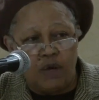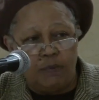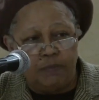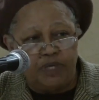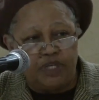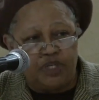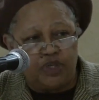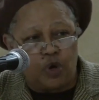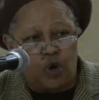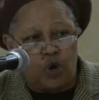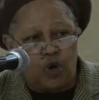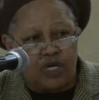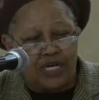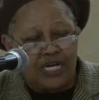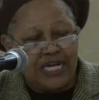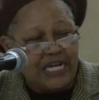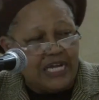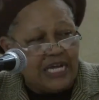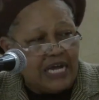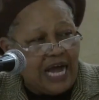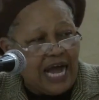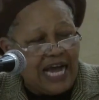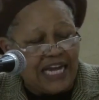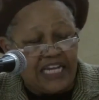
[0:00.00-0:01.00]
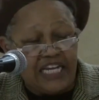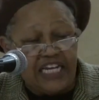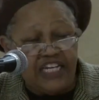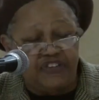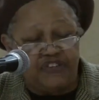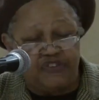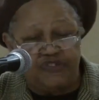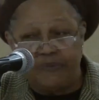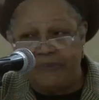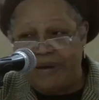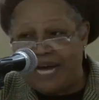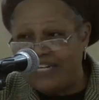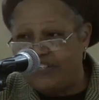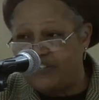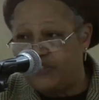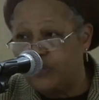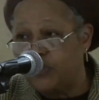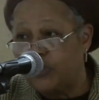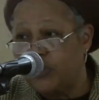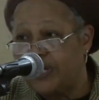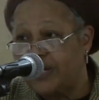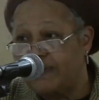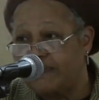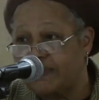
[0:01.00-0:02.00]
be taught at least from high
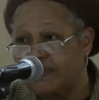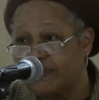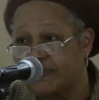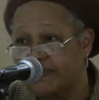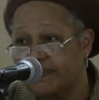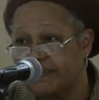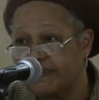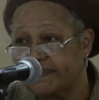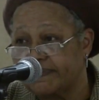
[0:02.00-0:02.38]
school level.